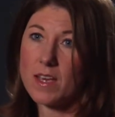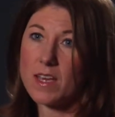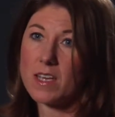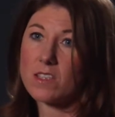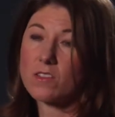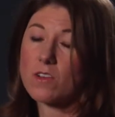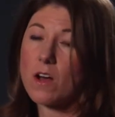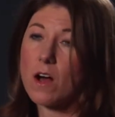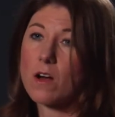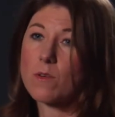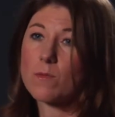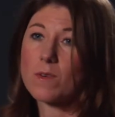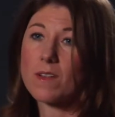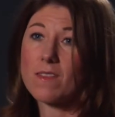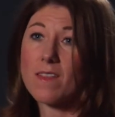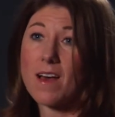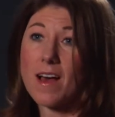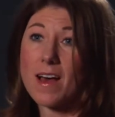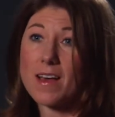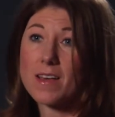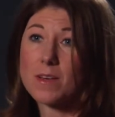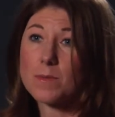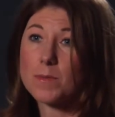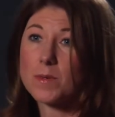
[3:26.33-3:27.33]
It's all
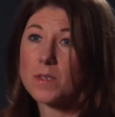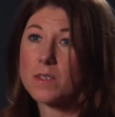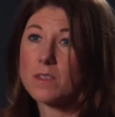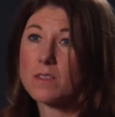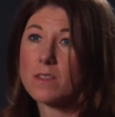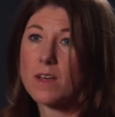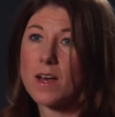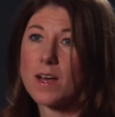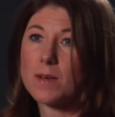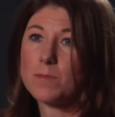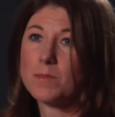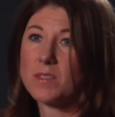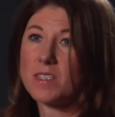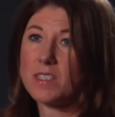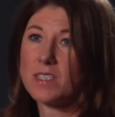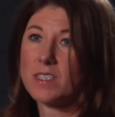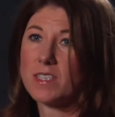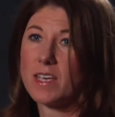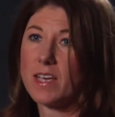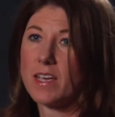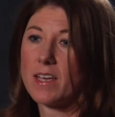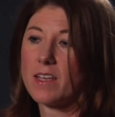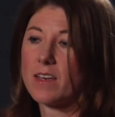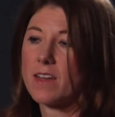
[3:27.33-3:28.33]
reliable, up to
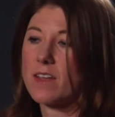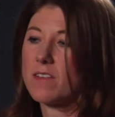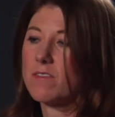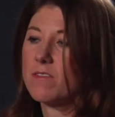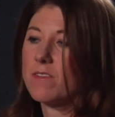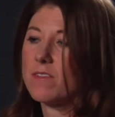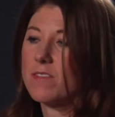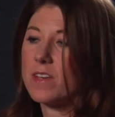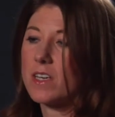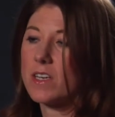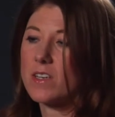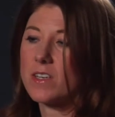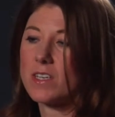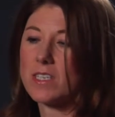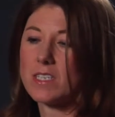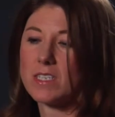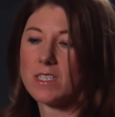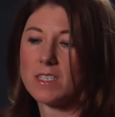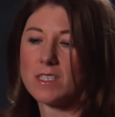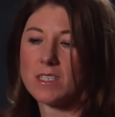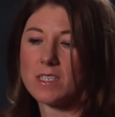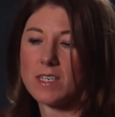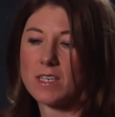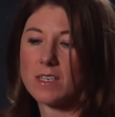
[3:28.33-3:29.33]
date, and very
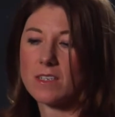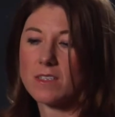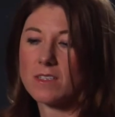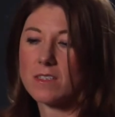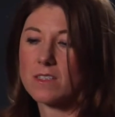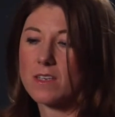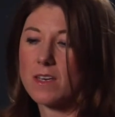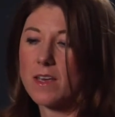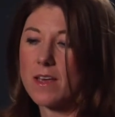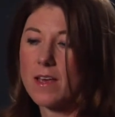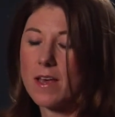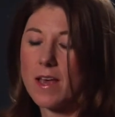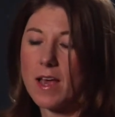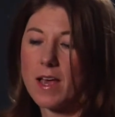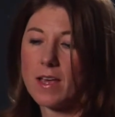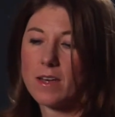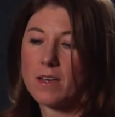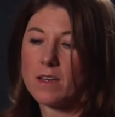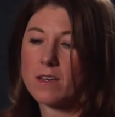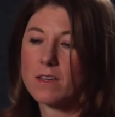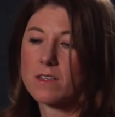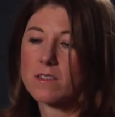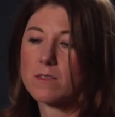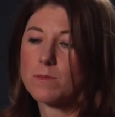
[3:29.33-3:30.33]
detailed,
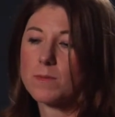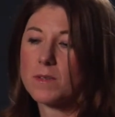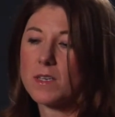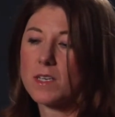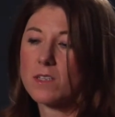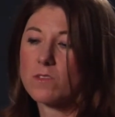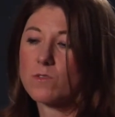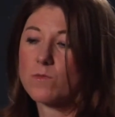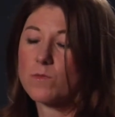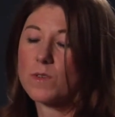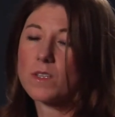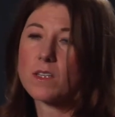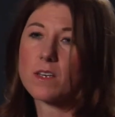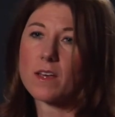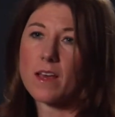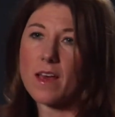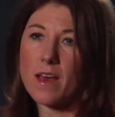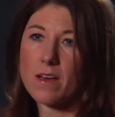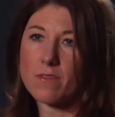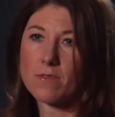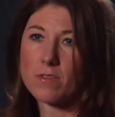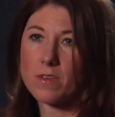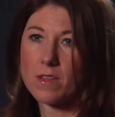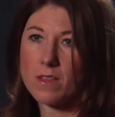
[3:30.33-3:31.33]
and it explains really
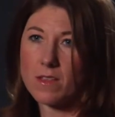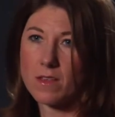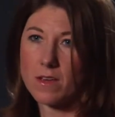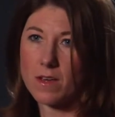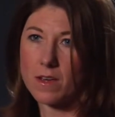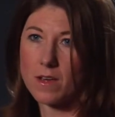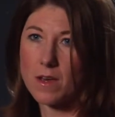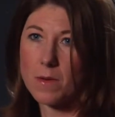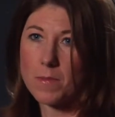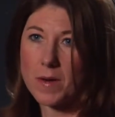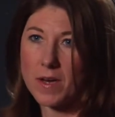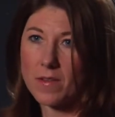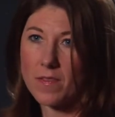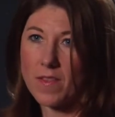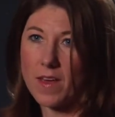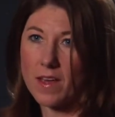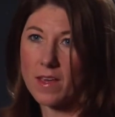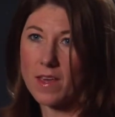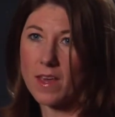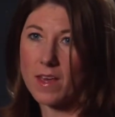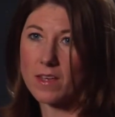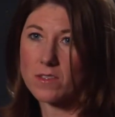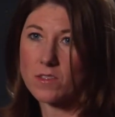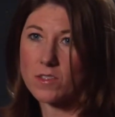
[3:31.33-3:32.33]
everything about
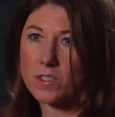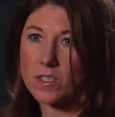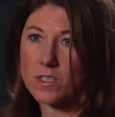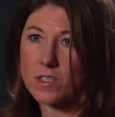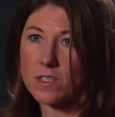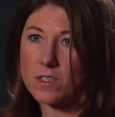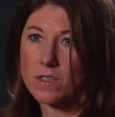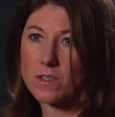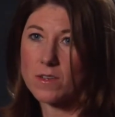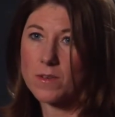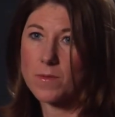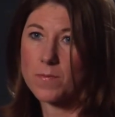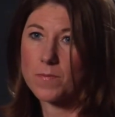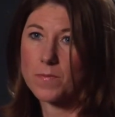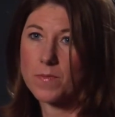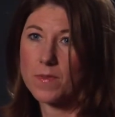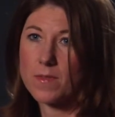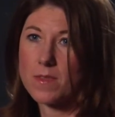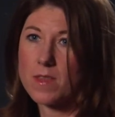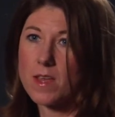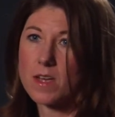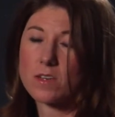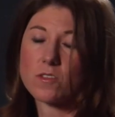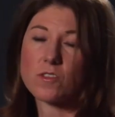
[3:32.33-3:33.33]
that cancer,
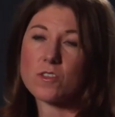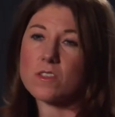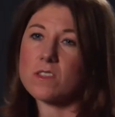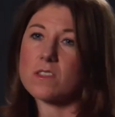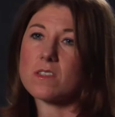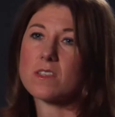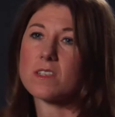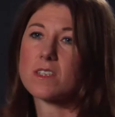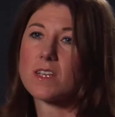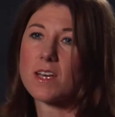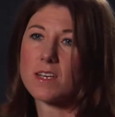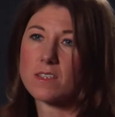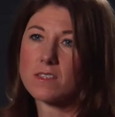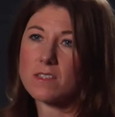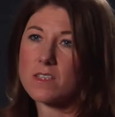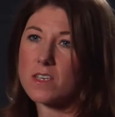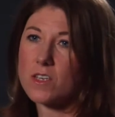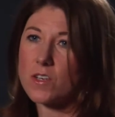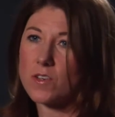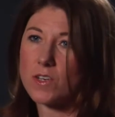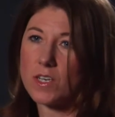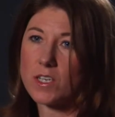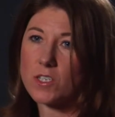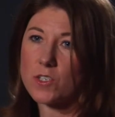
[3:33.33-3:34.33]
not just the test
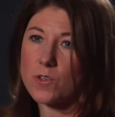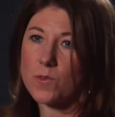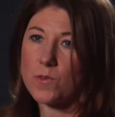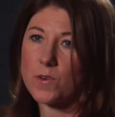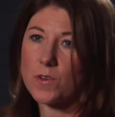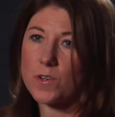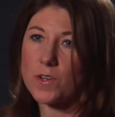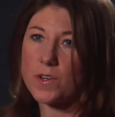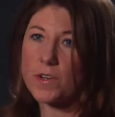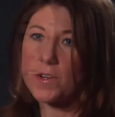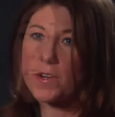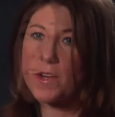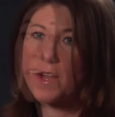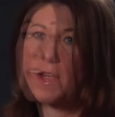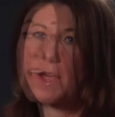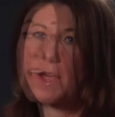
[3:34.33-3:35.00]
that you need to order.